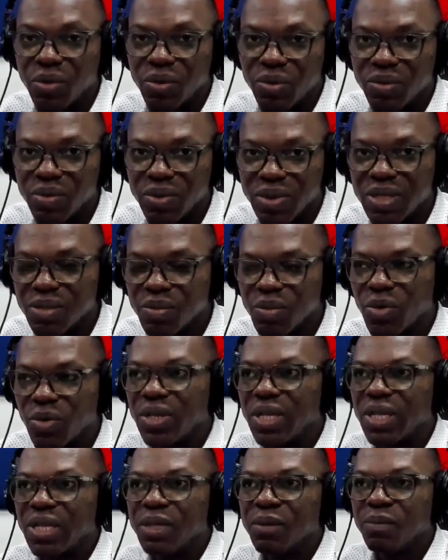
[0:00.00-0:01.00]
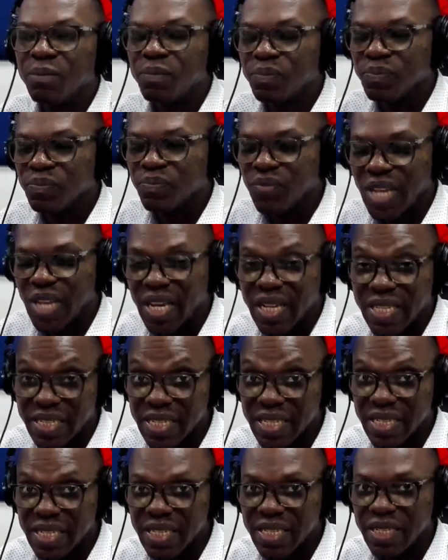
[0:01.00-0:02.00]
this morning.
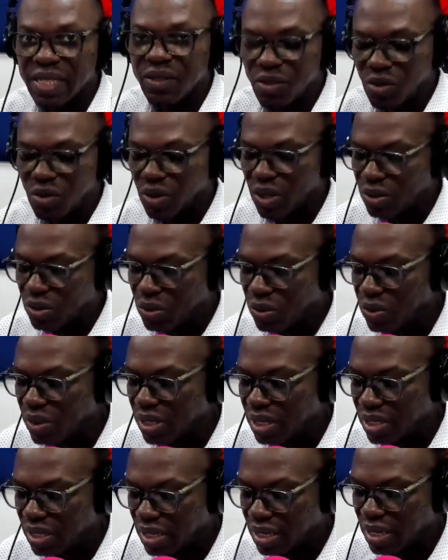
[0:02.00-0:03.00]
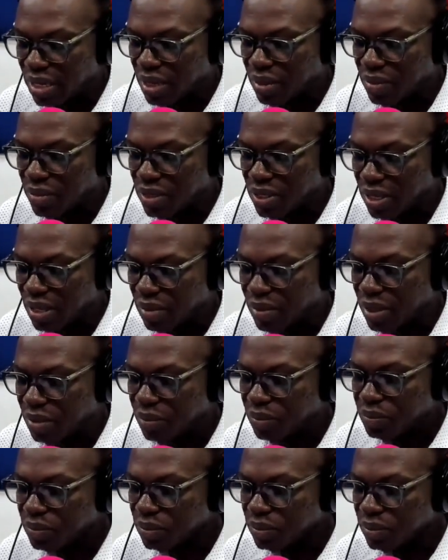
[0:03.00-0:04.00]
Ideally, you are doing
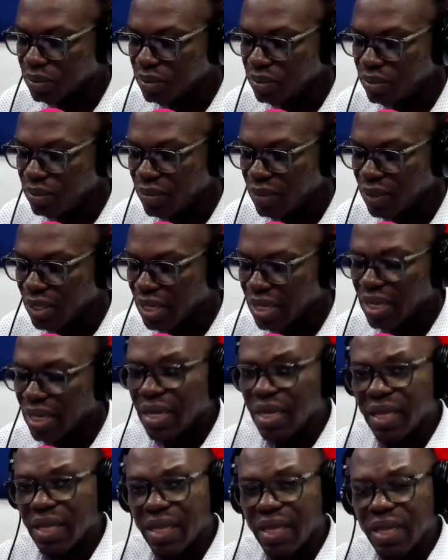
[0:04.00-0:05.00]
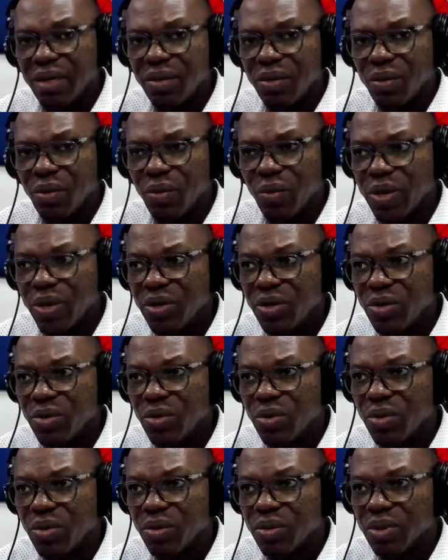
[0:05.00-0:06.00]
skimming. Then when
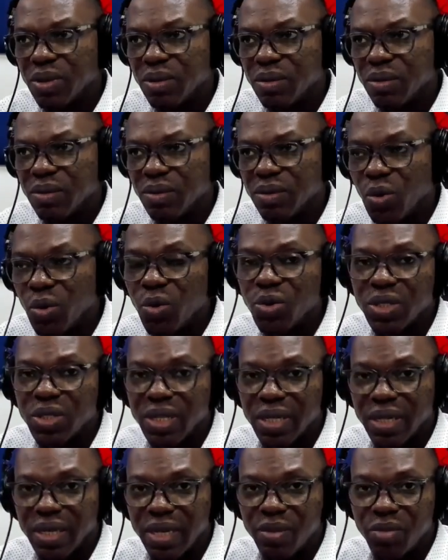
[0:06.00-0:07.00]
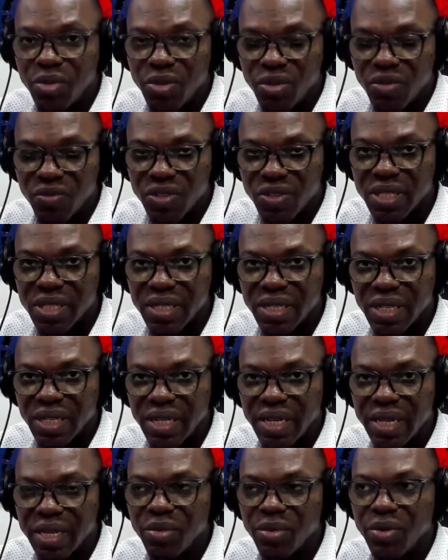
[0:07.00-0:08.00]
you go to the library, you visit the
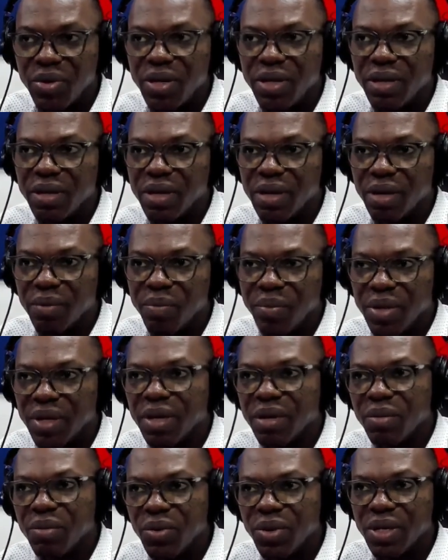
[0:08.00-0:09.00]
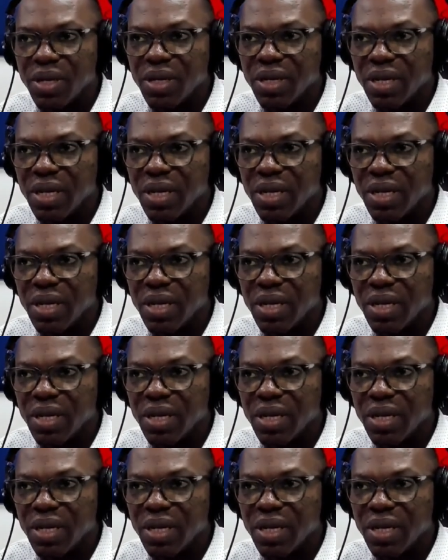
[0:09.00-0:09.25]
library, pick a book,